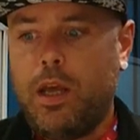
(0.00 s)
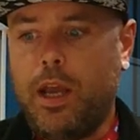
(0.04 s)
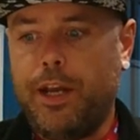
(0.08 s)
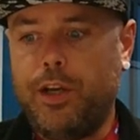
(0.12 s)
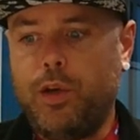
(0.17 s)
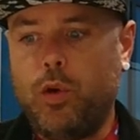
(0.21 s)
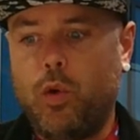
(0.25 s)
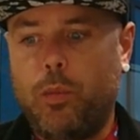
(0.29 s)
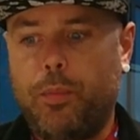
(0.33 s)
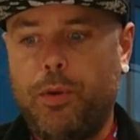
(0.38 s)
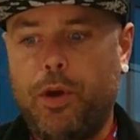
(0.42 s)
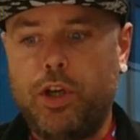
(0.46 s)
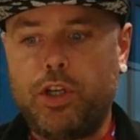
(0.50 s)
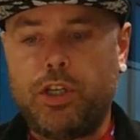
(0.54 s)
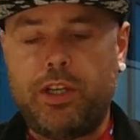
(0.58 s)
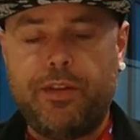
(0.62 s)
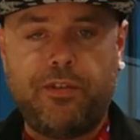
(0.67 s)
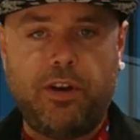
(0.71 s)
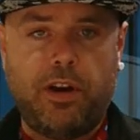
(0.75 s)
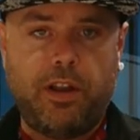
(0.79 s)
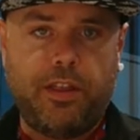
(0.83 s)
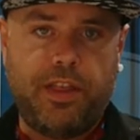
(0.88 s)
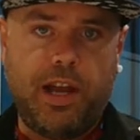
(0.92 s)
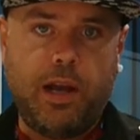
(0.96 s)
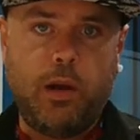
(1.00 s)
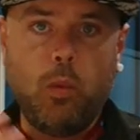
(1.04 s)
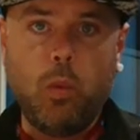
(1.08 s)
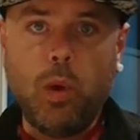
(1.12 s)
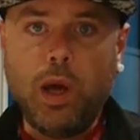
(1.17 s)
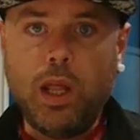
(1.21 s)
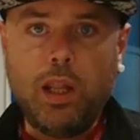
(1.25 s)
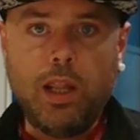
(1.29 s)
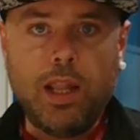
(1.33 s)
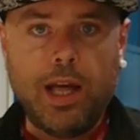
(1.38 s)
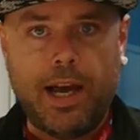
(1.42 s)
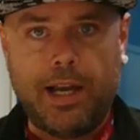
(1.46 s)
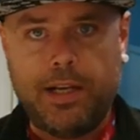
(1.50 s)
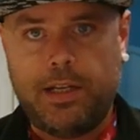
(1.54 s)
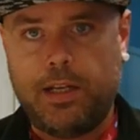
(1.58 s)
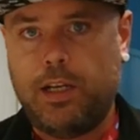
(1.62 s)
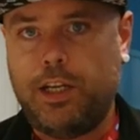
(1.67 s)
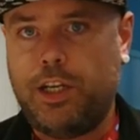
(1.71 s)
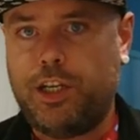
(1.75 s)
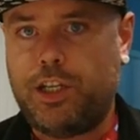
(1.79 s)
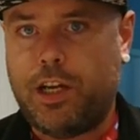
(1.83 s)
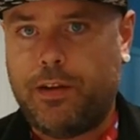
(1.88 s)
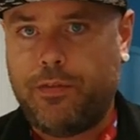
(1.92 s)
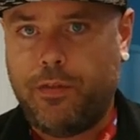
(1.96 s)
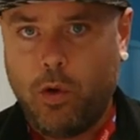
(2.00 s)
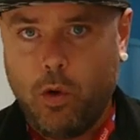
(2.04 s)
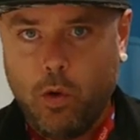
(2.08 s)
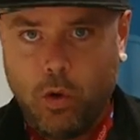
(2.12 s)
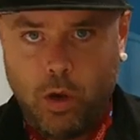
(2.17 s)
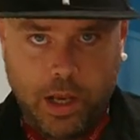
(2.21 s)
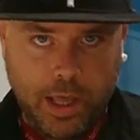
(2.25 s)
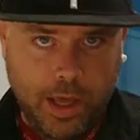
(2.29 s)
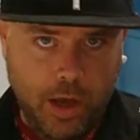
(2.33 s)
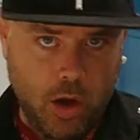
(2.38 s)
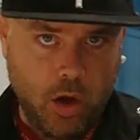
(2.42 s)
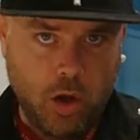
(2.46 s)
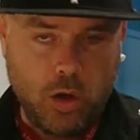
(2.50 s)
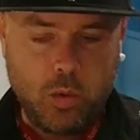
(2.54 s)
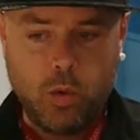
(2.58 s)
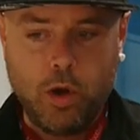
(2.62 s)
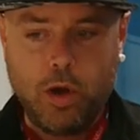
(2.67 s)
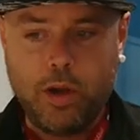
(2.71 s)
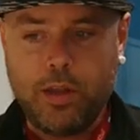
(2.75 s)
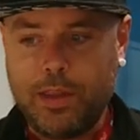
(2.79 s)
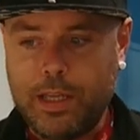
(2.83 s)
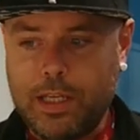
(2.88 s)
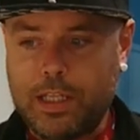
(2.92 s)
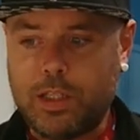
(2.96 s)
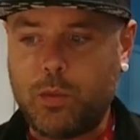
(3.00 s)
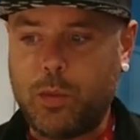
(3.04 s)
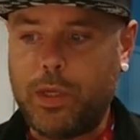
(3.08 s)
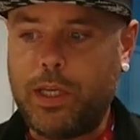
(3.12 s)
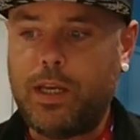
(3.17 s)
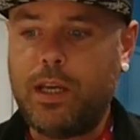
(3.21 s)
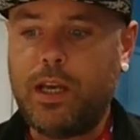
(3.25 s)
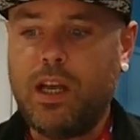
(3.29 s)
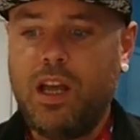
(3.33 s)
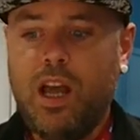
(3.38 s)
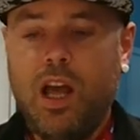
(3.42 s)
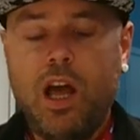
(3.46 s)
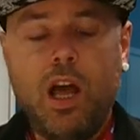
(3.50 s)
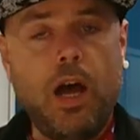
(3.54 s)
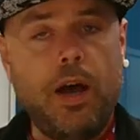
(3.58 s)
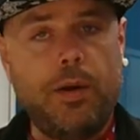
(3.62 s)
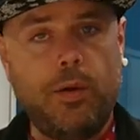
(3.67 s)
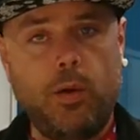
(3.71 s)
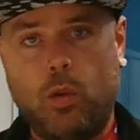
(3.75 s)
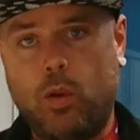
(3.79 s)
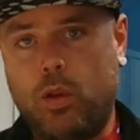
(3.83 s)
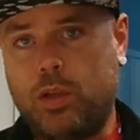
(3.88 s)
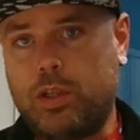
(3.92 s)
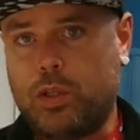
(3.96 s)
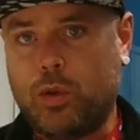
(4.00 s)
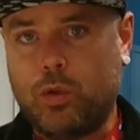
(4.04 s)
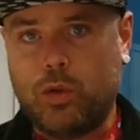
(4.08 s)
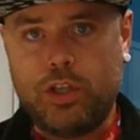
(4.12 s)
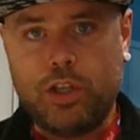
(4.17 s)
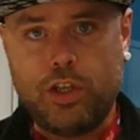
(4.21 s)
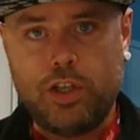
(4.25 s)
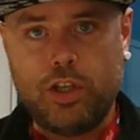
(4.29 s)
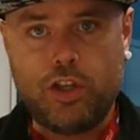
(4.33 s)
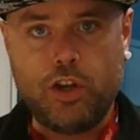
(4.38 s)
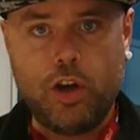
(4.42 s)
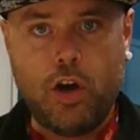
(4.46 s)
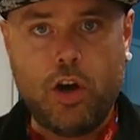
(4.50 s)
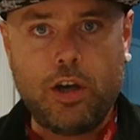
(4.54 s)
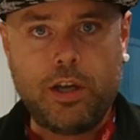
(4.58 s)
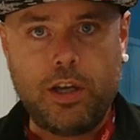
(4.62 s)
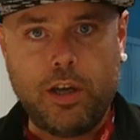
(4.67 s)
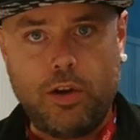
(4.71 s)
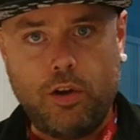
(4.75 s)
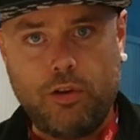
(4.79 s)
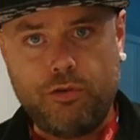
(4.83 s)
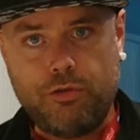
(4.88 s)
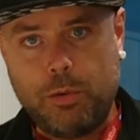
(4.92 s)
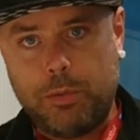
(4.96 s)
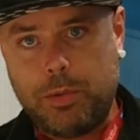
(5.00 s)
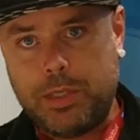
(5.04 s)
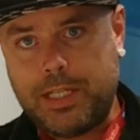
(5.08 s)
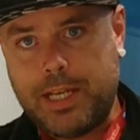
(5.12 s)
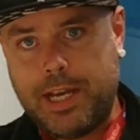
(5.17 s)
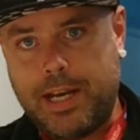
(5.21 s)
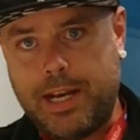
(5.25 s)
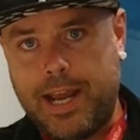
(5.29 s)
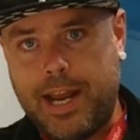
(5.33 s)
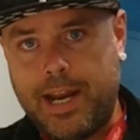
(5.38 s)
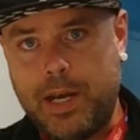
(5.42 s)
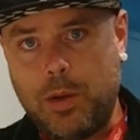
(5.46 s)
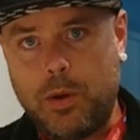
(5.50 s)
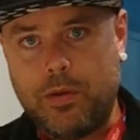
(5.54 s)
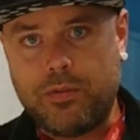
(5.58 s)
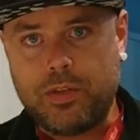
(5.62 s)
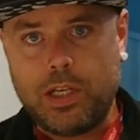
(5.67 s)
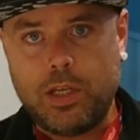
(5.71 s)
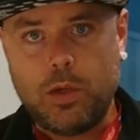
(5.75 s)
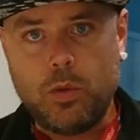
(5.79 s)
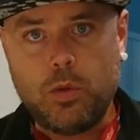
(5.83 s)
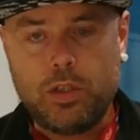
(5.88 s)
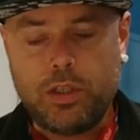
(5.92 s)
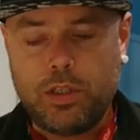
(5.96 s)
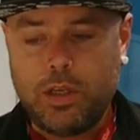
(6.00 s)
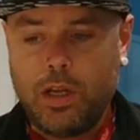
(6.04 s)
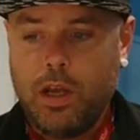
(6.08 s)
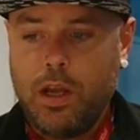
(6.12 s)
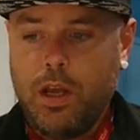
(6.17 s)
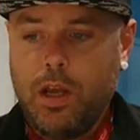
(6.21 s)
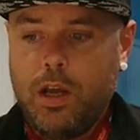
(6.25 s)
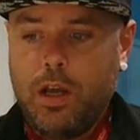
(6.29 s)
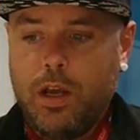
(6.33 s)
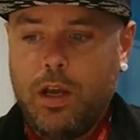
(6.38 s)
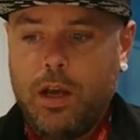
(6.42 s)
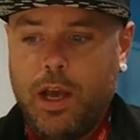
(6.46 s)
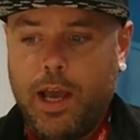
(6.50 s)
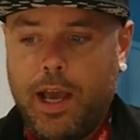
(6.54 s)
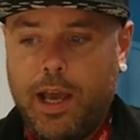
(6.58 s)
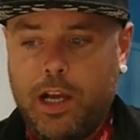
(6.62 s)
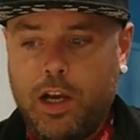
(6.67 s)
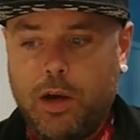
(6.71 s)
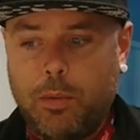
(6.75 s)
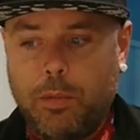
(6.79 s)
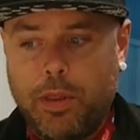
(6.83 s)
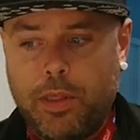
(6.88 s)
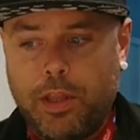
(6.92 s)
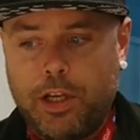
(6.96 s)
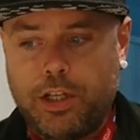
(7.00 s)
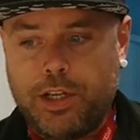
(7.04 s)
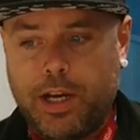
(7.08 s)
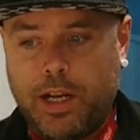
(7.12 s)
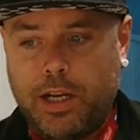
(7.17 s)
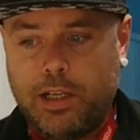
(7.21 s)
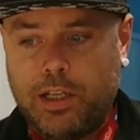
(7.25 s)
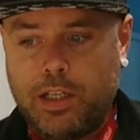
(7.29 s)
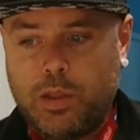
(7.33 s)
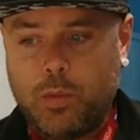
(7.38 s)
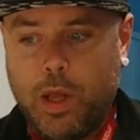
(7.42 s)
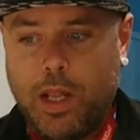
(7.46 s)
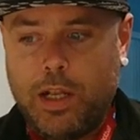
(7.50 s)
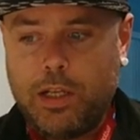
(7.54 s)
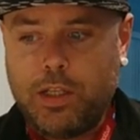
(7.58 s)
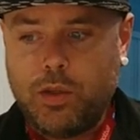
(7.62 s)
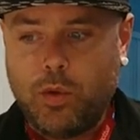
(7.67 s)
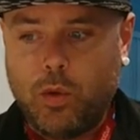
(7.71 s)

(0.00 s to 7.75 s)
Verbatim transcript: And you know, personally, I've got to thank Will and Alicia for all their hard work this week, and also to Sharky on one hundred percent N U F C, who's uh, come on the channel as well.